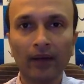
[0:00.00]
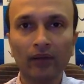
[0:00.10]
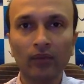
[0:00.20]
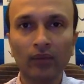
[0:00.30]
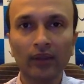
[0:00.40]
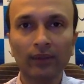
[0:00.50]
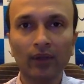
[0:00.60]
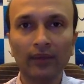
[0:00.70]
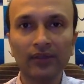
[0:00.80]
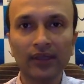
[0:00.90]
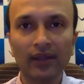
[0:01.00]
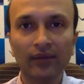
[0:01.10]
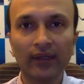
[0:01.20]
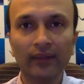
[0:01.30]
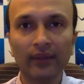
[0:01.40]
who is probably just
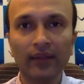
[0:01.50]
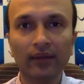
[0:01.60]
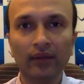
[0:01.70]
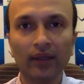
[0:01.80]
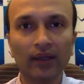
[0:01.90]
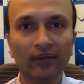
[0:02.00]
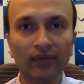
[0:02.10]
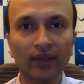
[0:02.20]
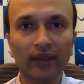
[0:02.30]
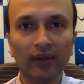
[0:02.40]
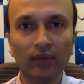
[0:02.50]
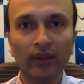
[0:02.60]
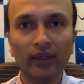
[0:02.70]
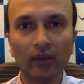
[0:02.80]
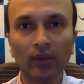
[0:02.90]
trading based on the gut feeling. You
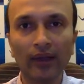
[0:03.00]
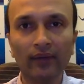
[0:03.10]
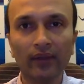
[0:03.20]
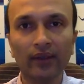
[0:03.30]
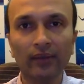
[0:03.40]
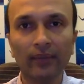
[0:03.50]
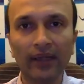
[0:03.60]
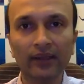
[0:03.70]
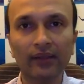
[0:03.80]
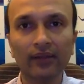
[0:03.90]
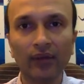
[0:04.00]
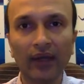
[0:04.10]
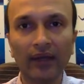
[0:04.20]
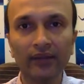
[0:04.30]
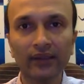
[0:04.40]
need to have certain method
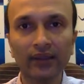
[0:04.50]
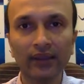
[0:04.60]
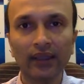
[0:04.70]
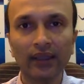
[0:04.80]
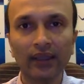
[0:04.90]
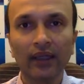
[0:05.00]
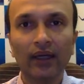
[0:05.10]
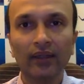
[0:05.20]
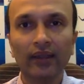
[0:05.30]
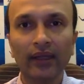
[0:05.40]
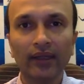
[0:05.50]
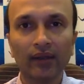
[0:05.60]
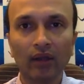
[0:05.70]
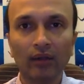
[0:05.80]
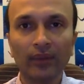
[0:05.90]
strategy. That does
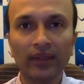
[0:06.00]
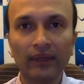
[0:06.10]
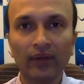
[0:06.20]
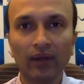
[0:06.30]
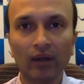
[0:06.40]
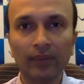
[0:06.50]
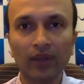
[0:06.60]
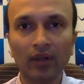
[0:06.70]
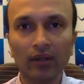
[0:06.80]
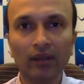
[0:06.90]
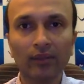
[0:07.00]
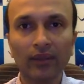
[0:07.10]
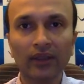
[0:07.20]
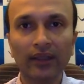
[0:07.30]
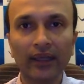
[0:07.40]
not mean there will not be losses,
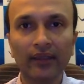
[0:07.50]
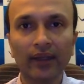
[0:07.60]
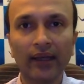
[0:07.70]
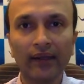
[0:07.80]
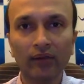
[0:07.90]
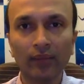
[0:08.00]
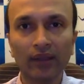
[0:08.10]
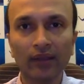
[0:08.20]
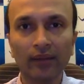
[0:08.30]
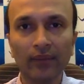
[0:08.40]
but there has to be certain